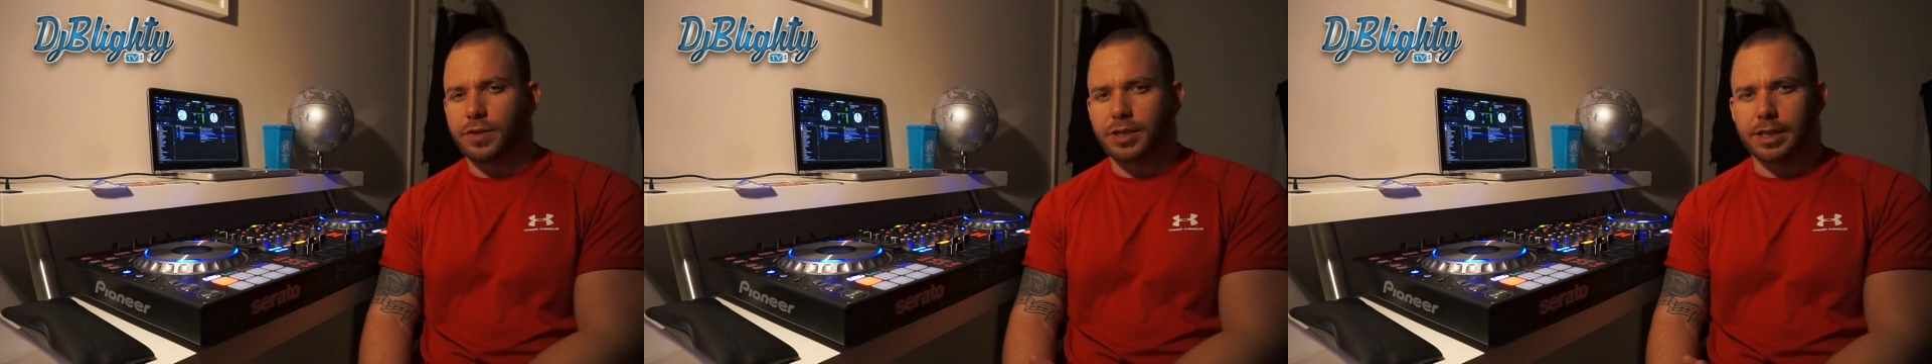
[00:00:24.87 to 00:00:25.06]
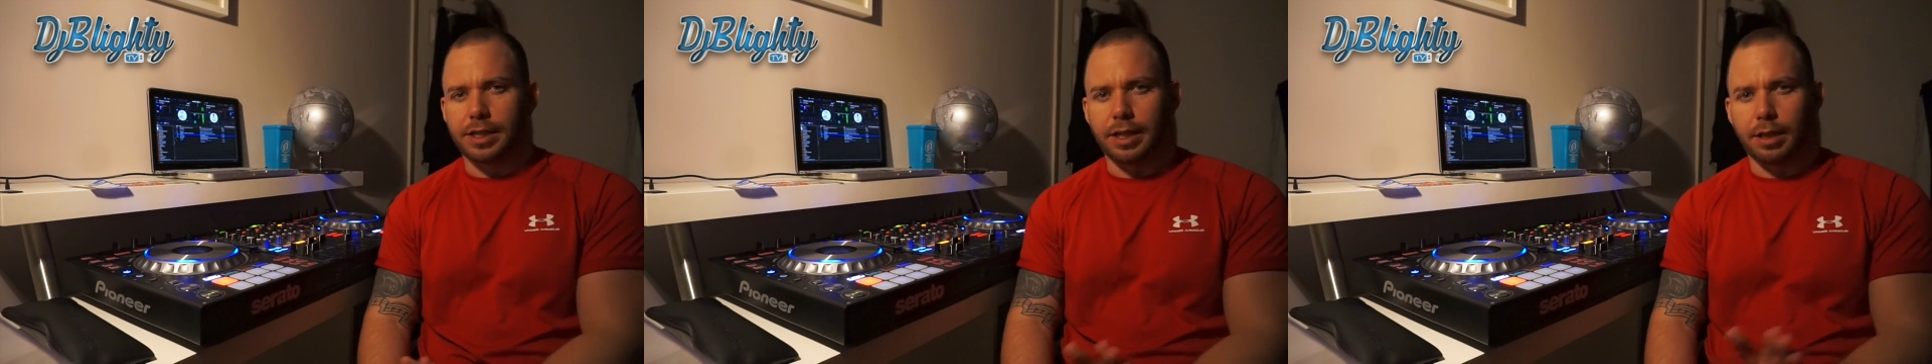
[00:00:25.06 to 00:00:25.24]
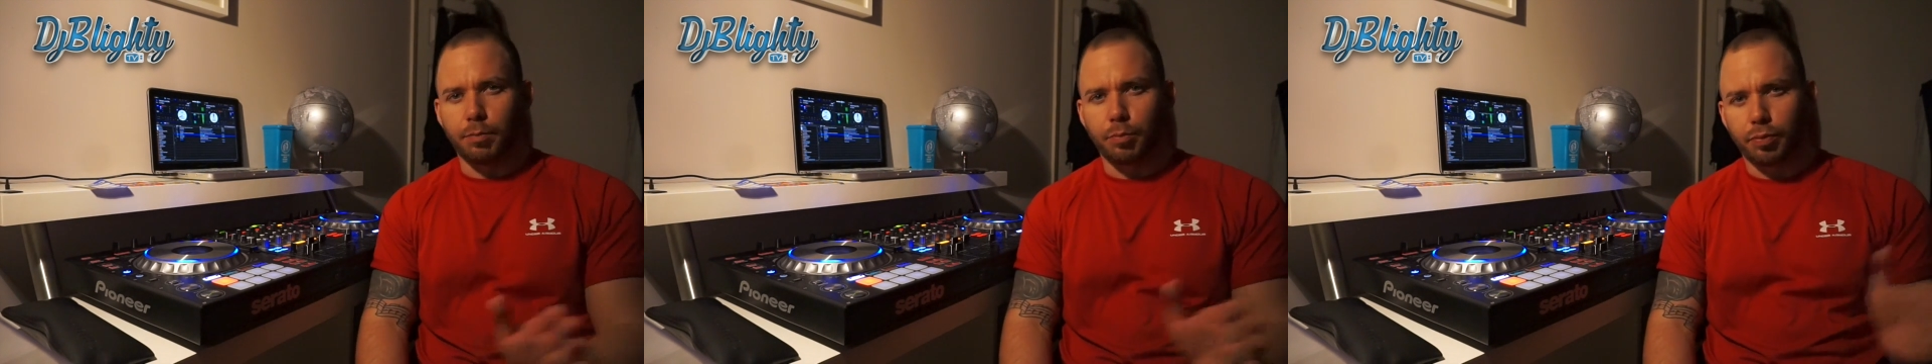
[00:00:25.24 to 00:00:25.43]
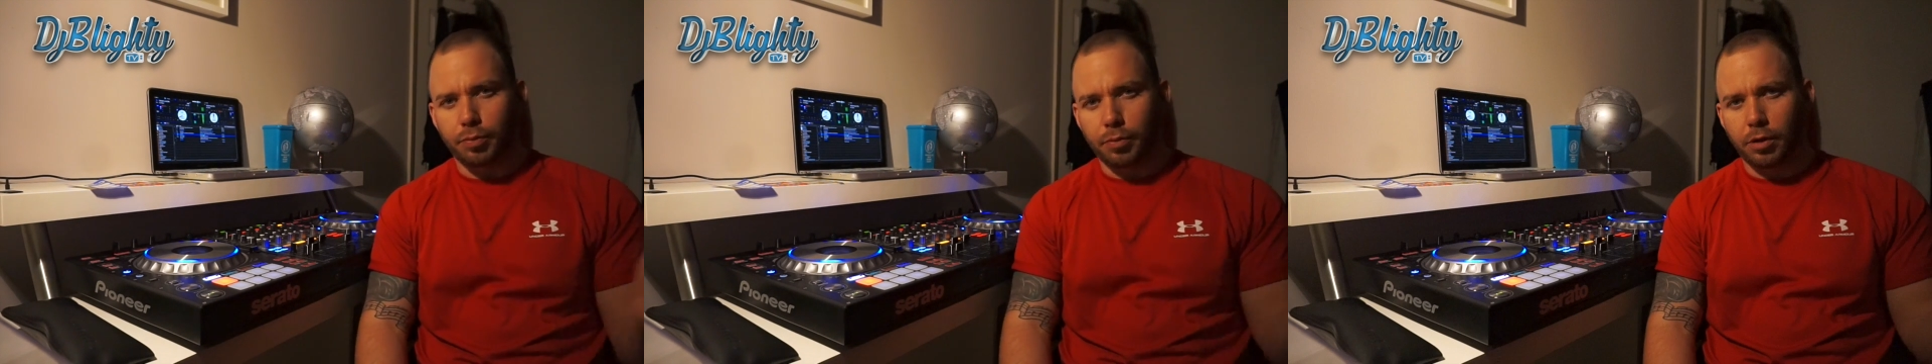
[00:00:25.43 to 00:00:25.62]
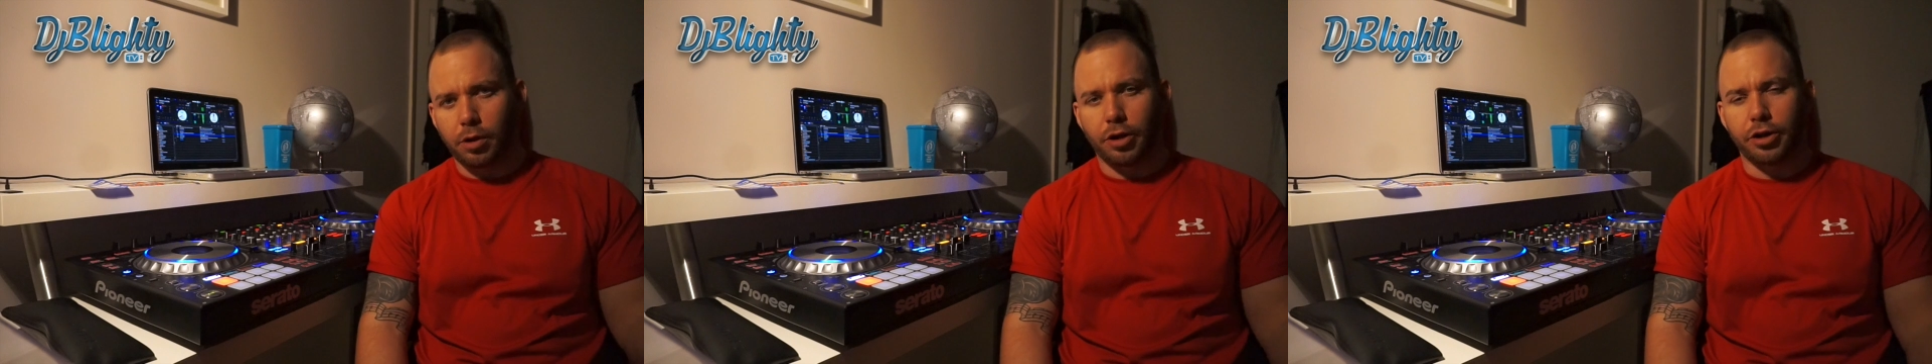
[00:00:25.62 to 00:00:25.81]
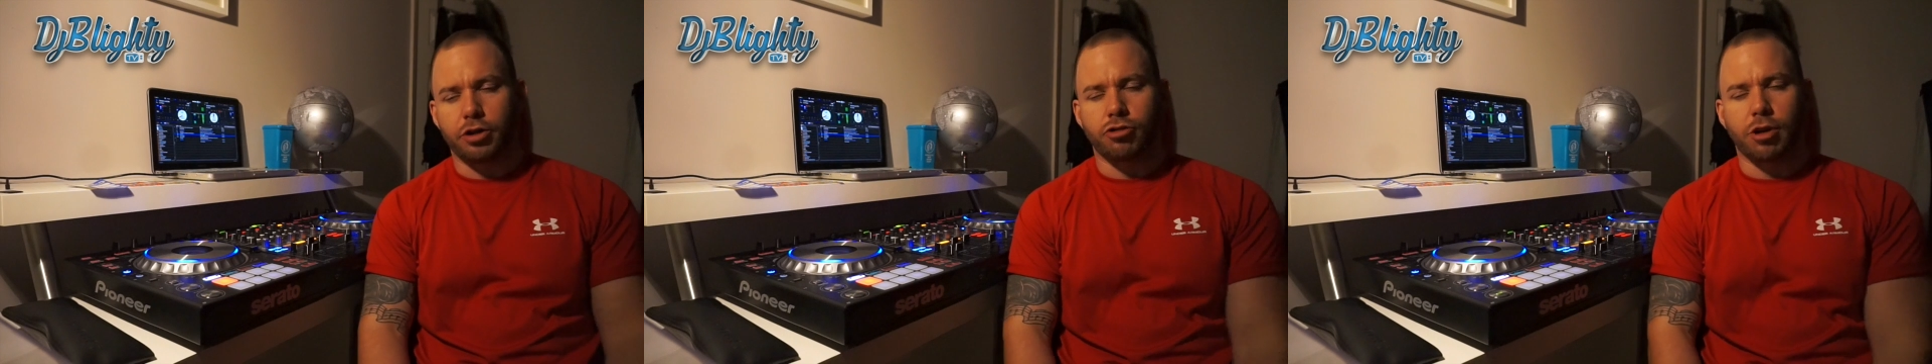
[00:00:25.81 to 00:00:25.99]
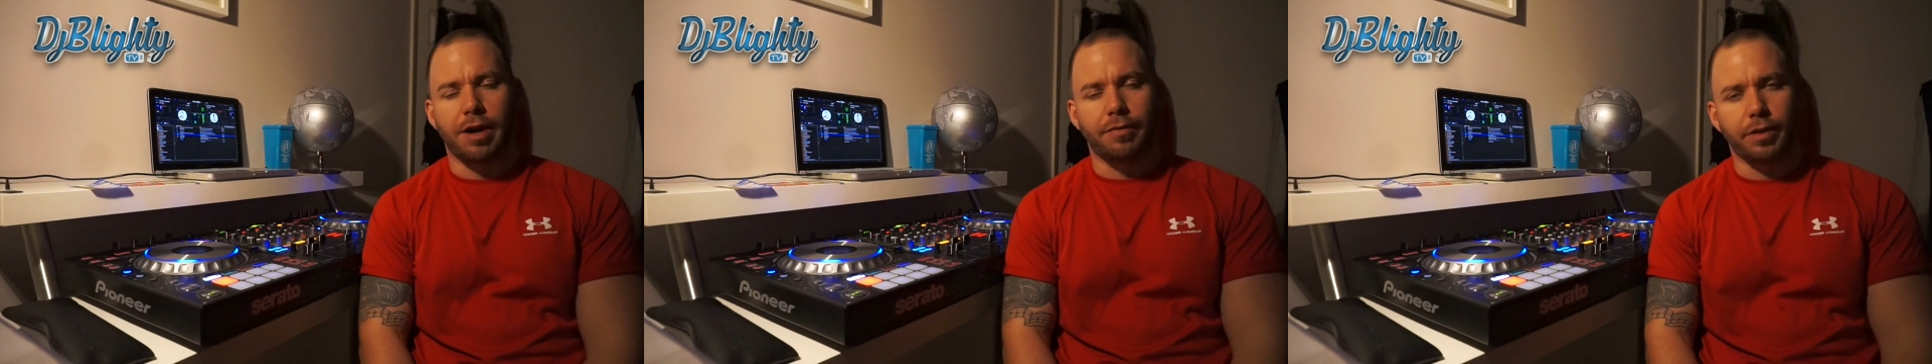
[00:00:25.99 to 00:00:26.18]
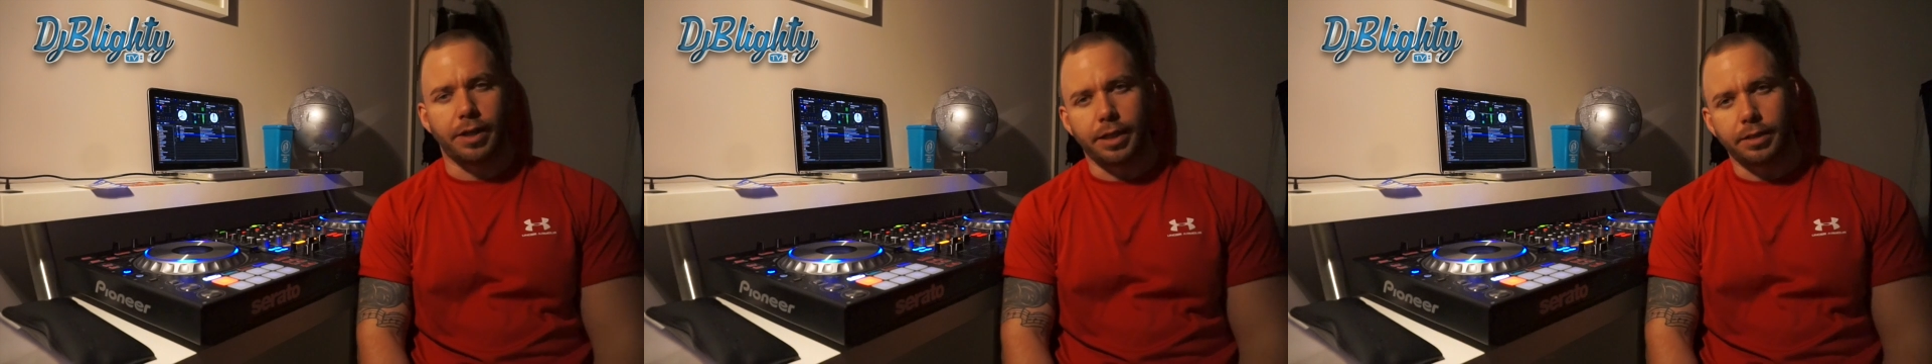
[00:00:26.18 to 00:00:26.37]
sleep, a lot of
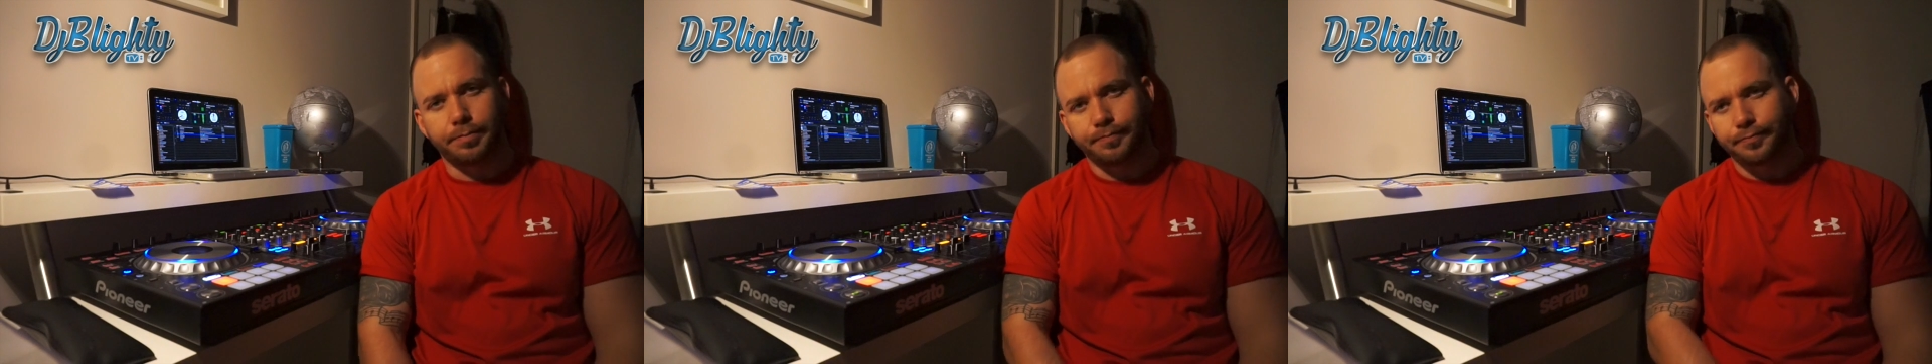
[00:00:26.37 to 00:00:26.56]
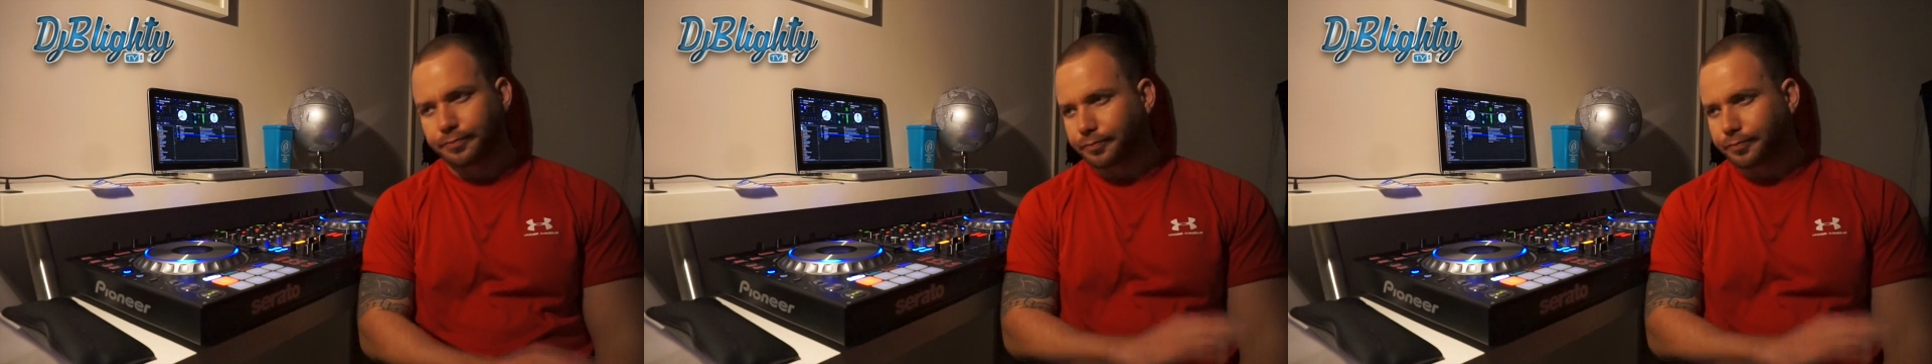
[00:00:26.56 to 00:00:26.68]
travelling.